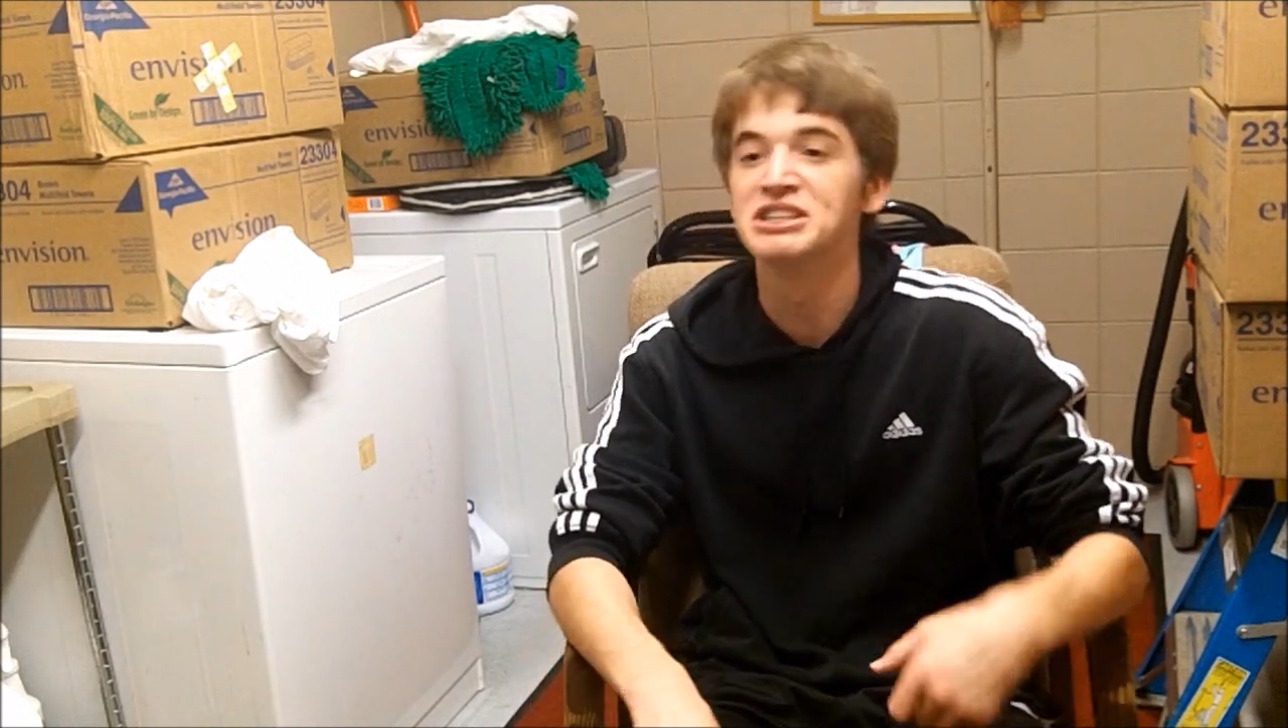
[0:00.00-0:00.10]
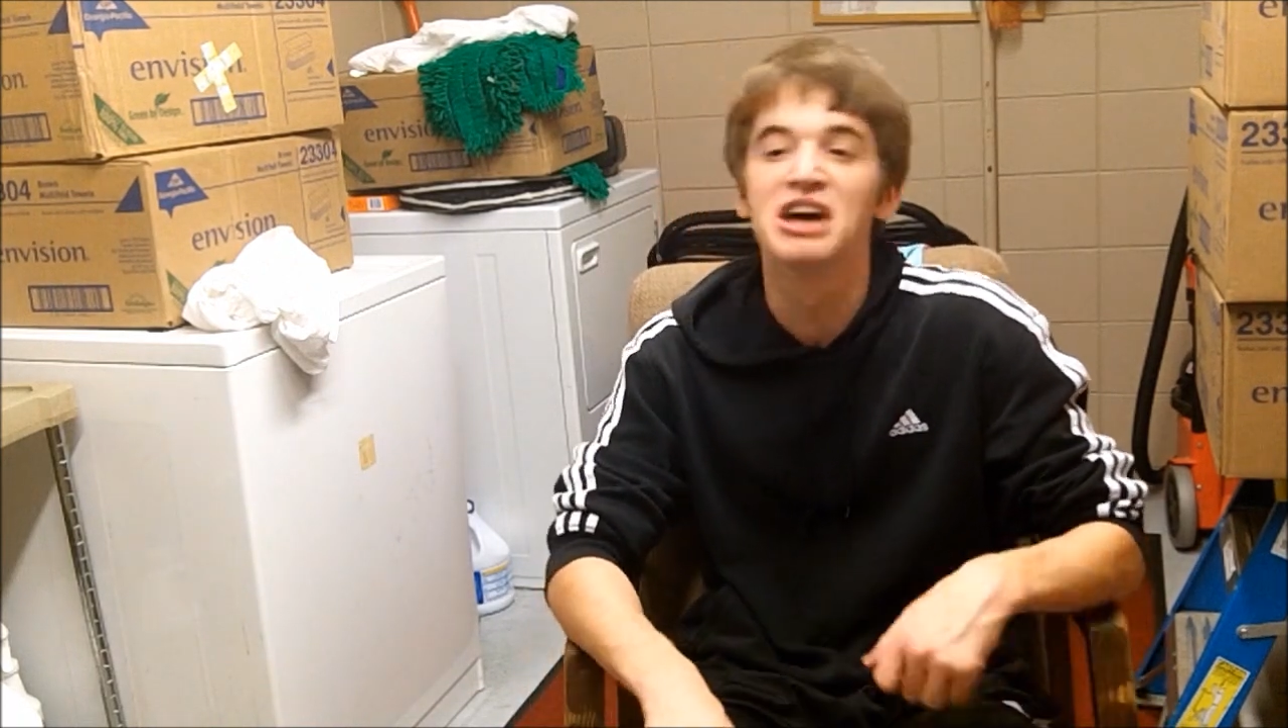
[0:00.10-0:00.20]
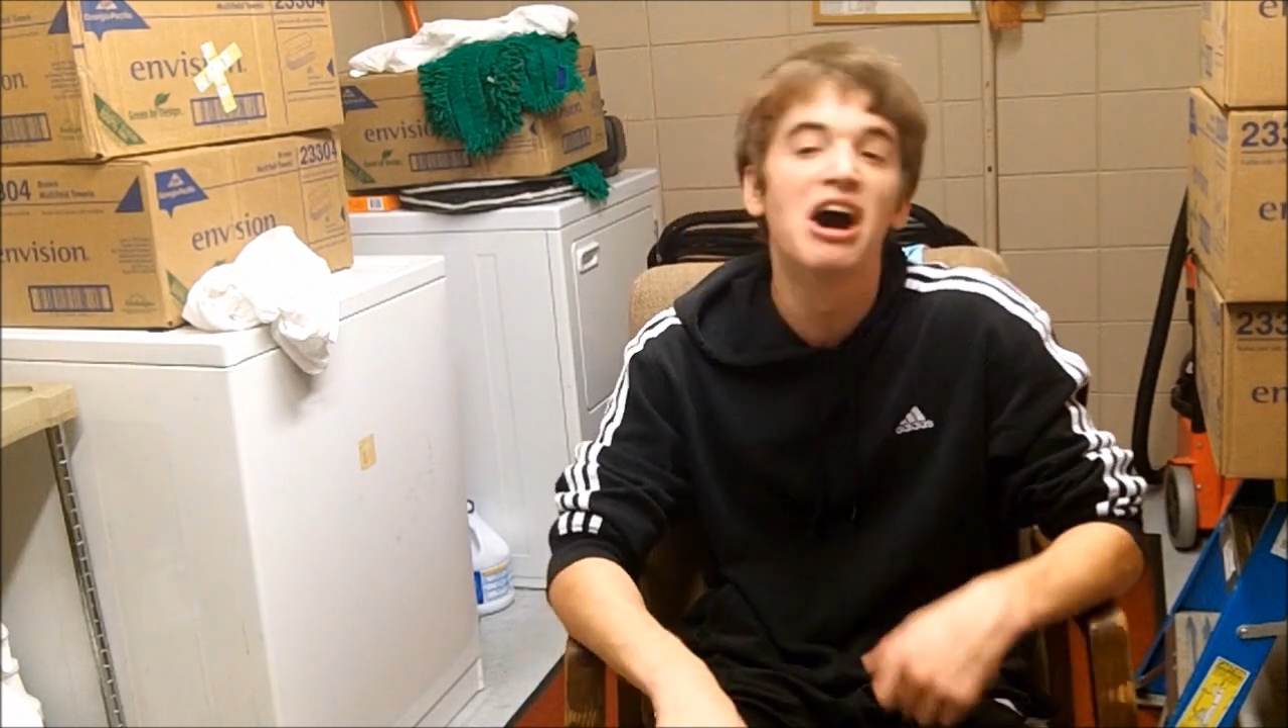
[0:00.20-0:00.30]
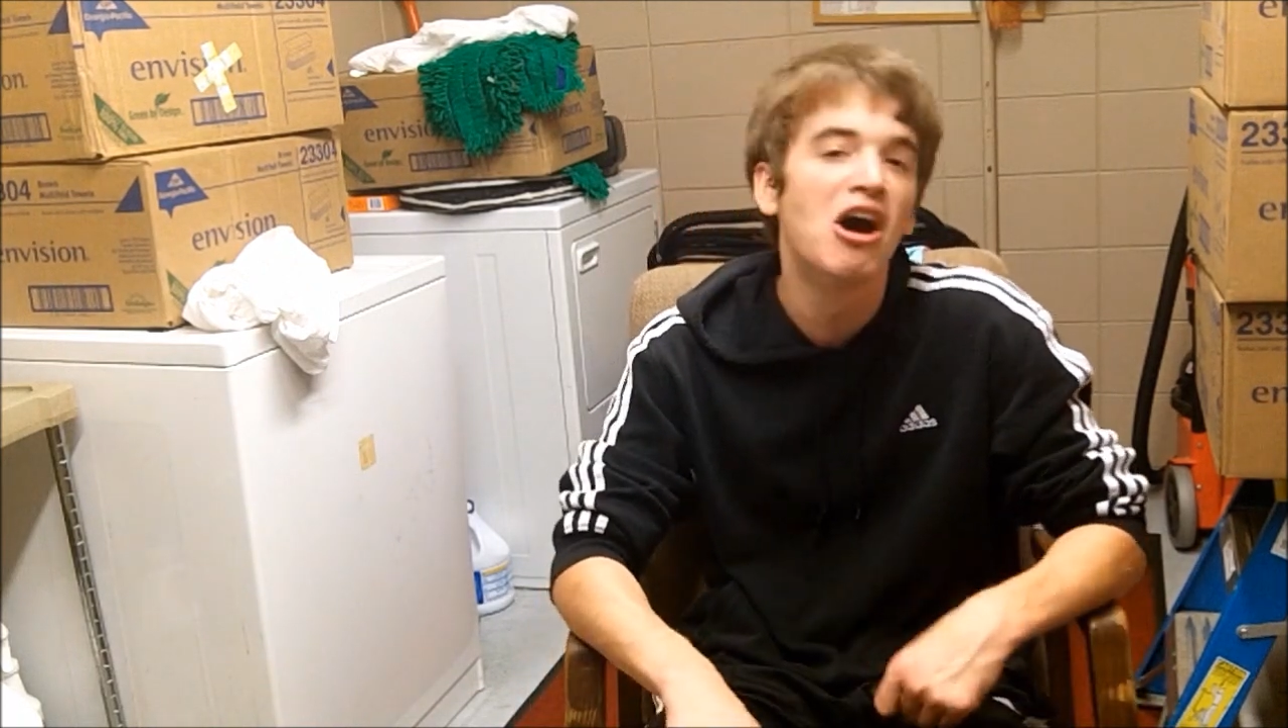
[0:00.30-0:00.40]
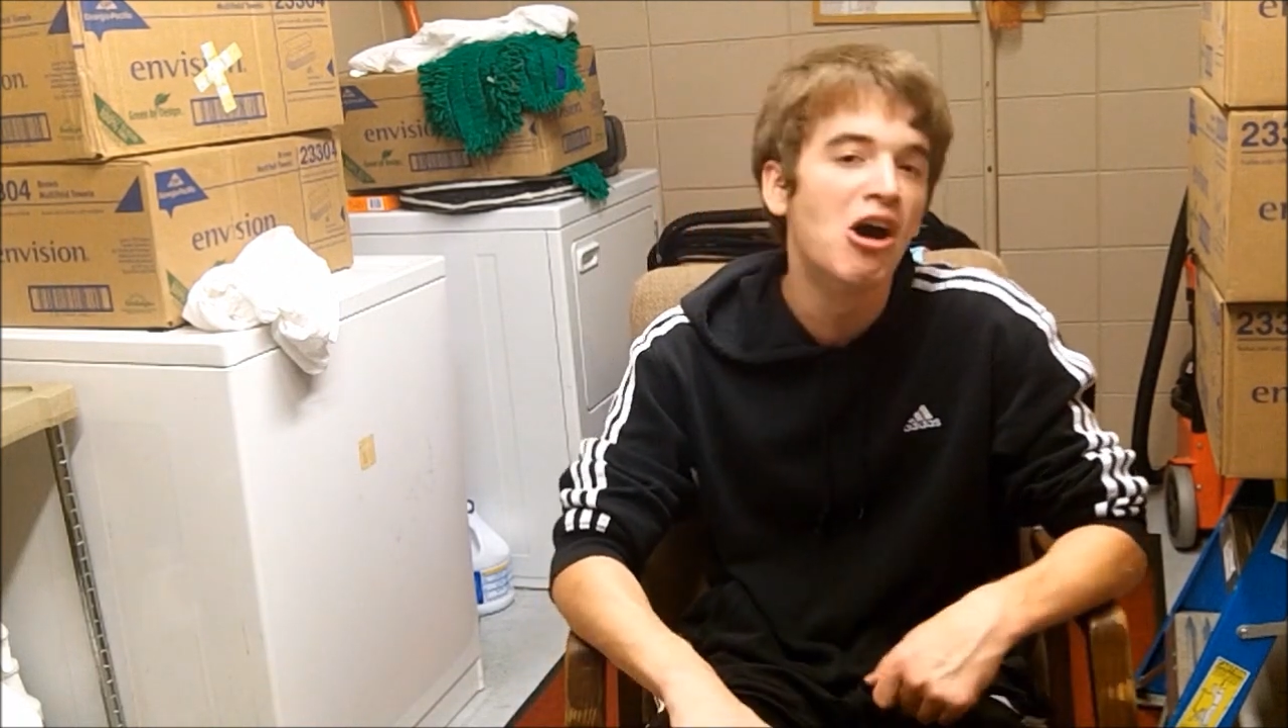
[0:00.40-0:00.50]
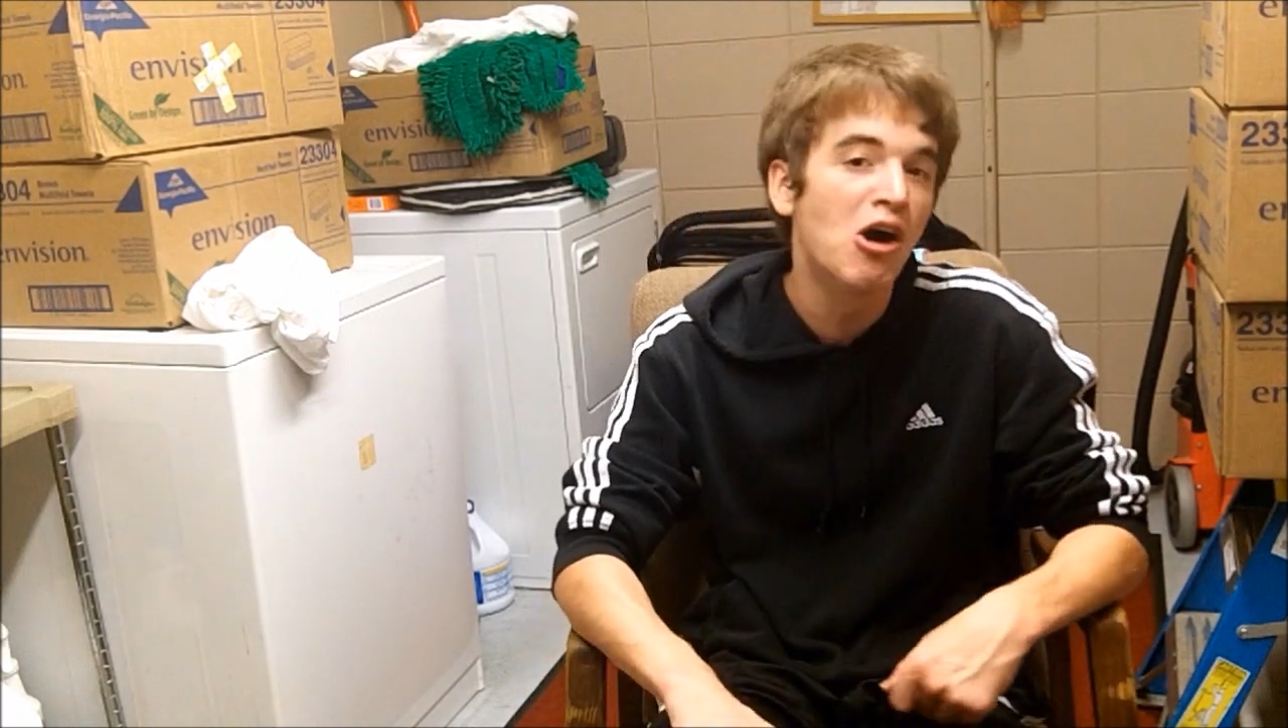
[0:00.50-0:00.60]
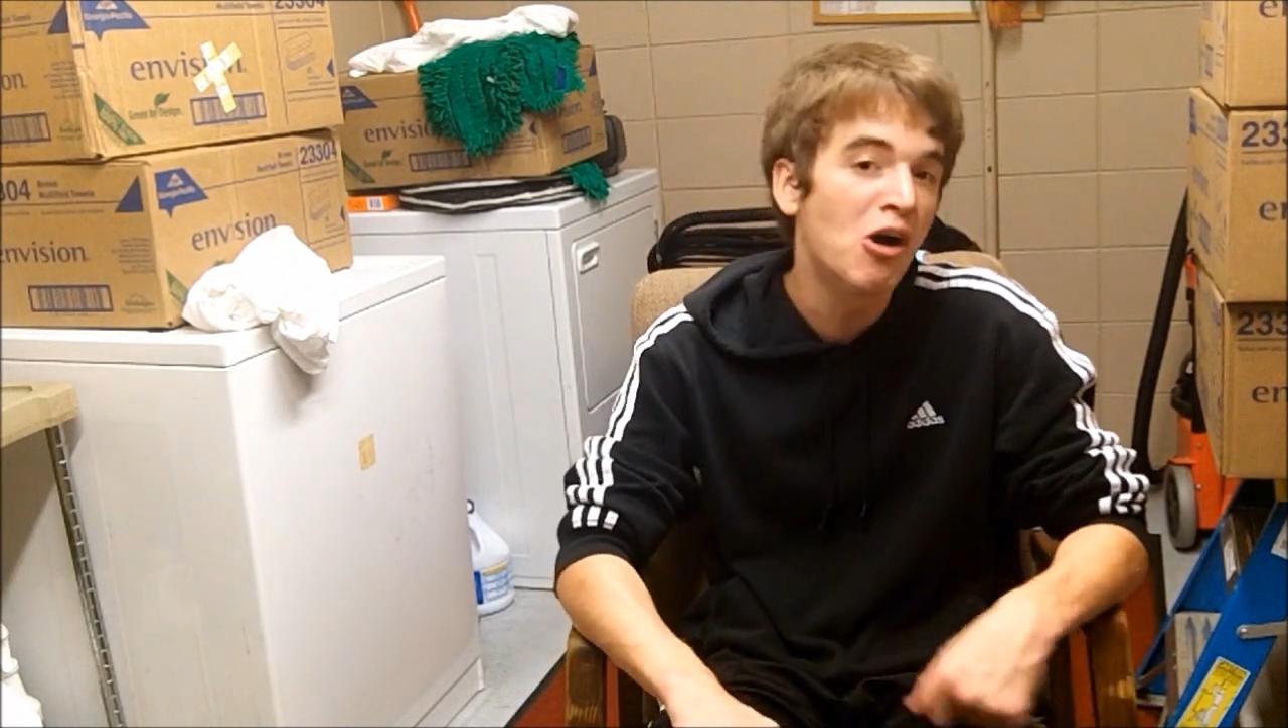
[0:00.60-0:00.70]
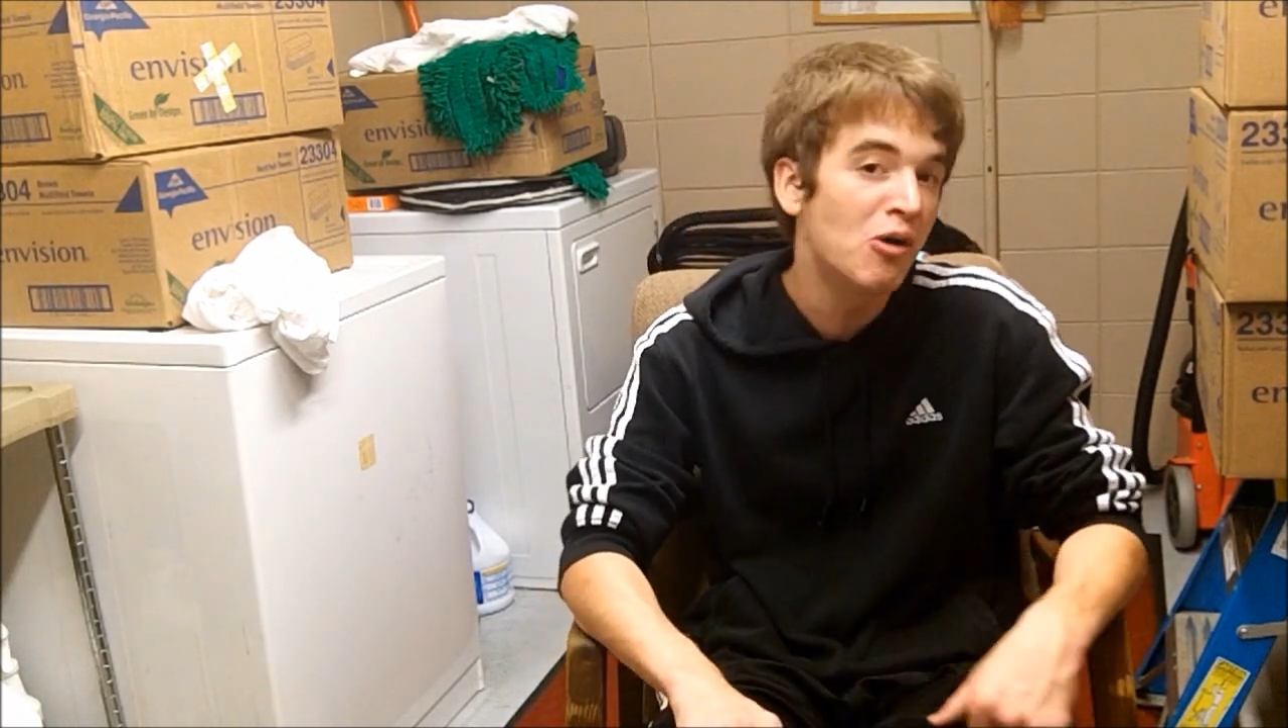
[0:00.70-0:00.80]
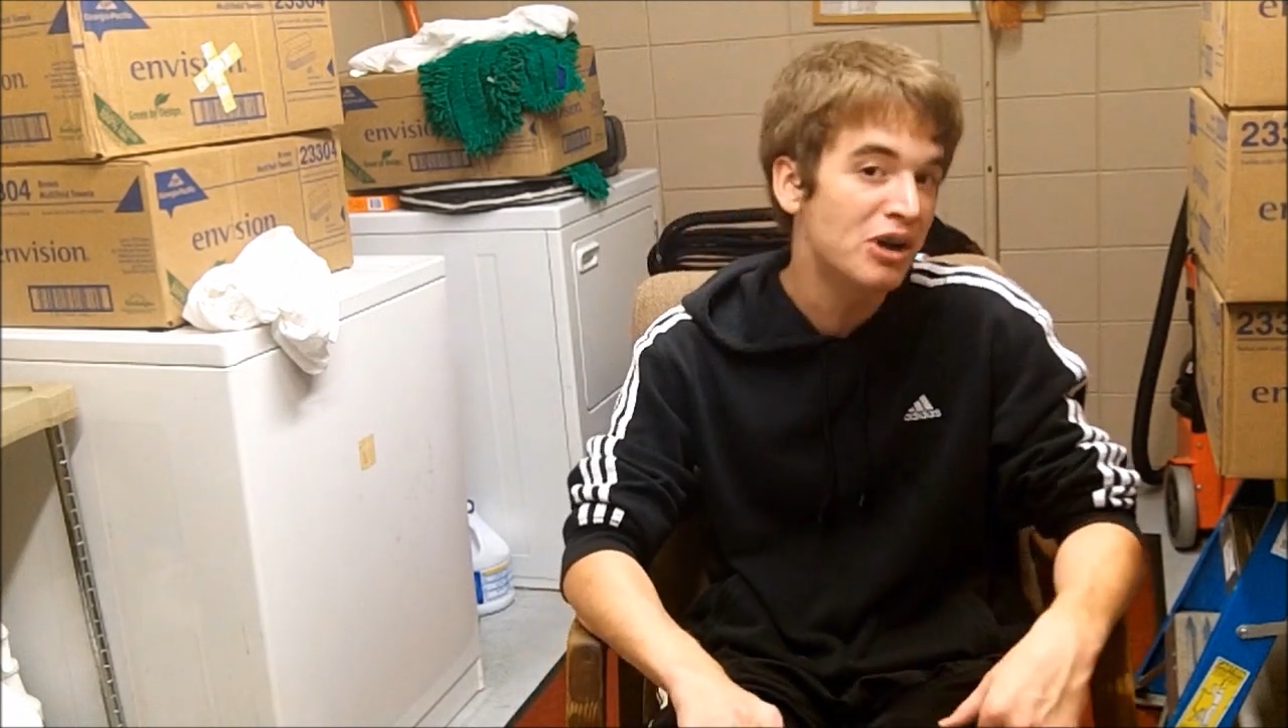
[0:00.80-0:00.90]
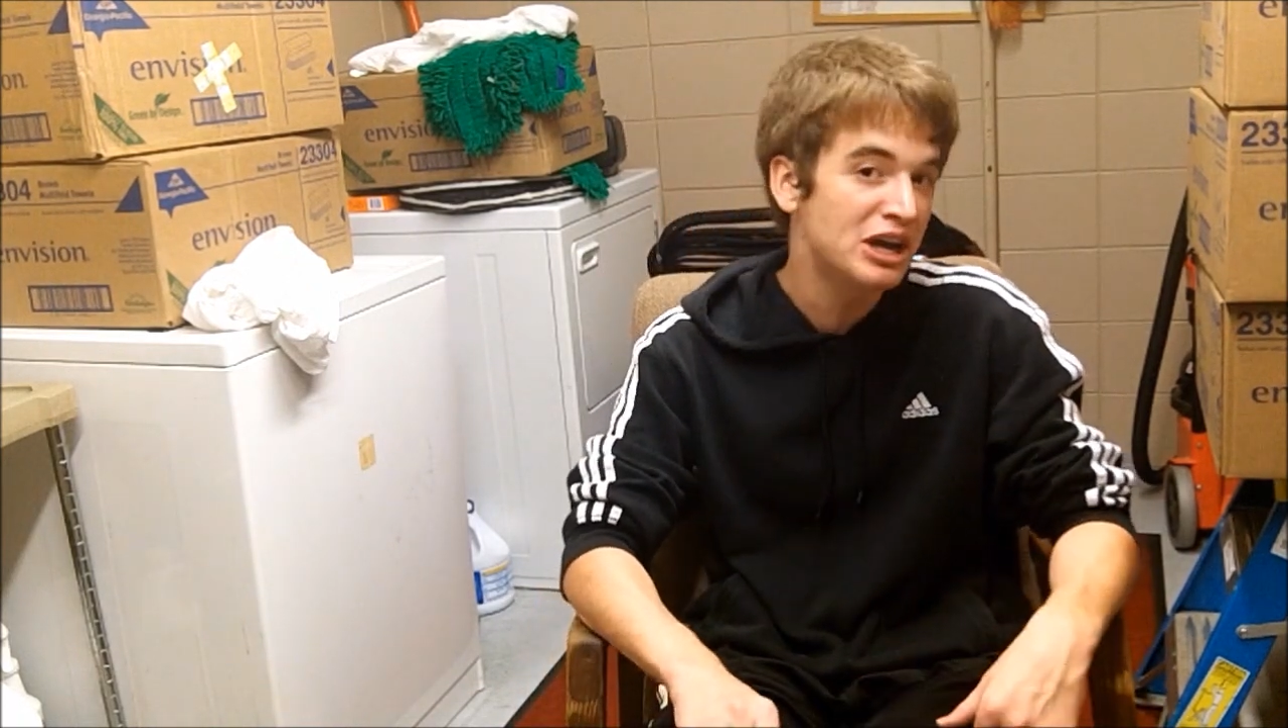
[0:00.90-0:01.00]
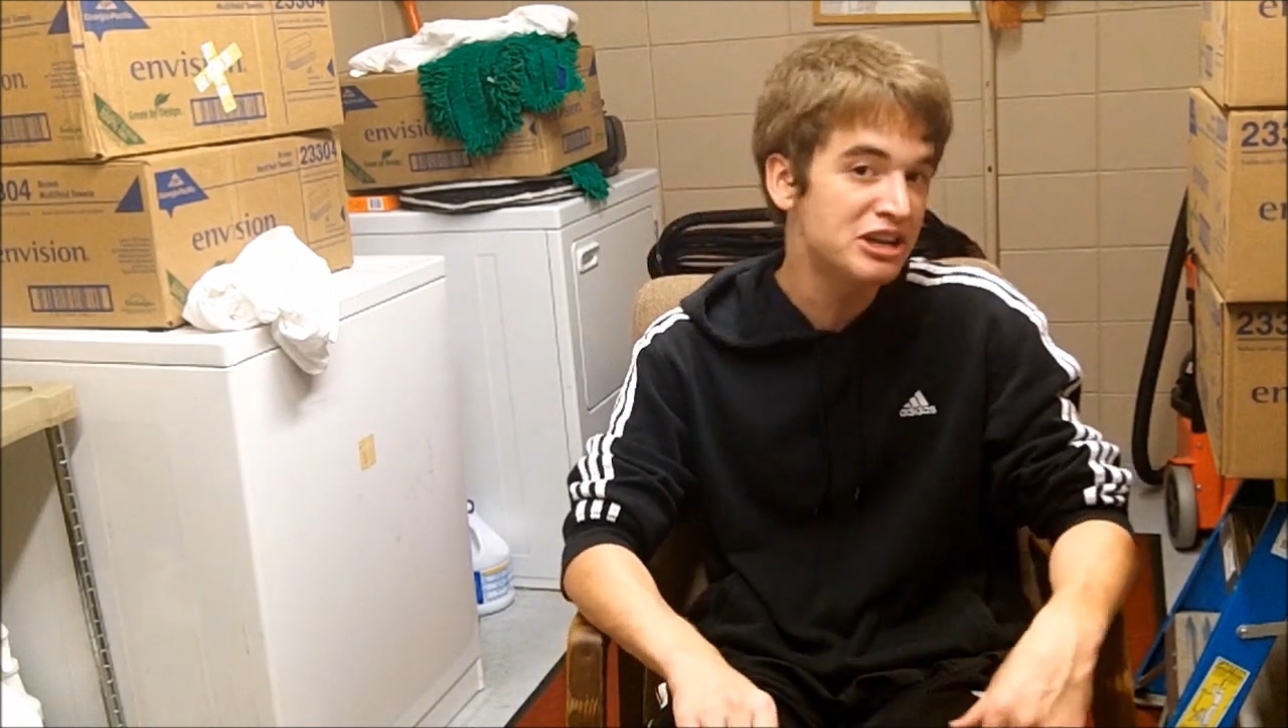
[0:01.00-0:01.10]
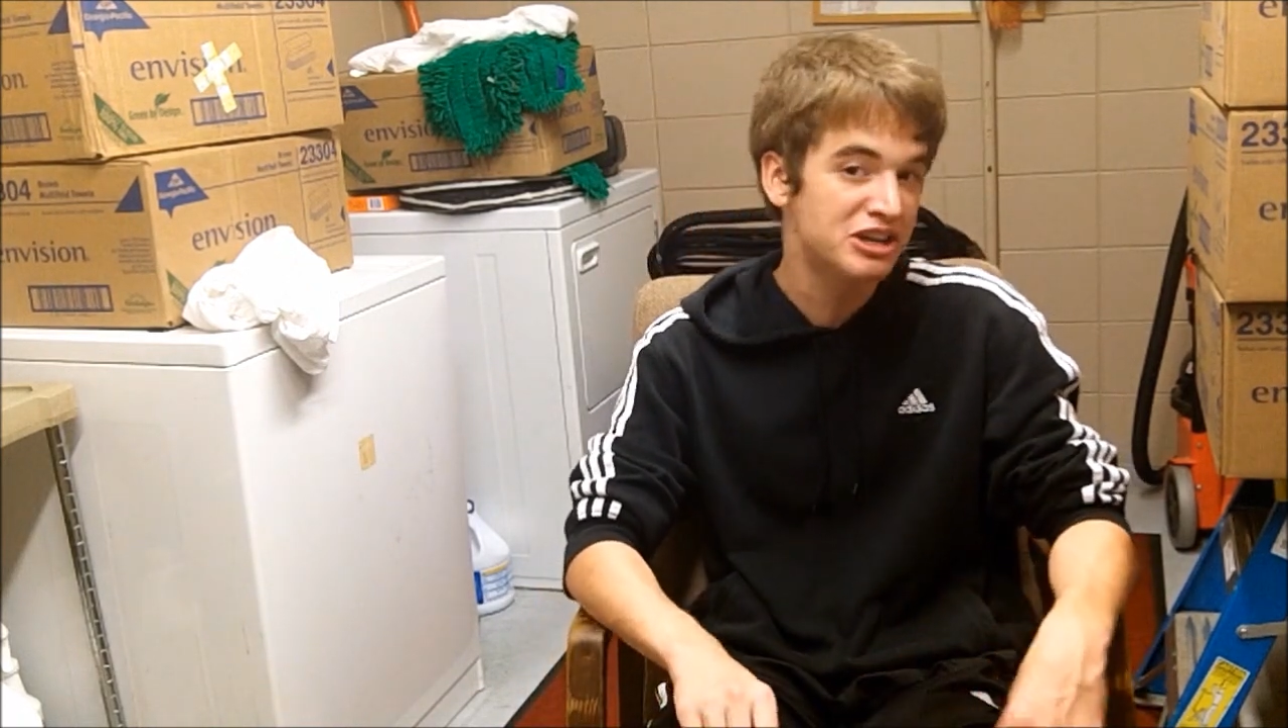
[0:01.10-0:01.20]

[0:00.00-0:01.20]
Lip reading: talk and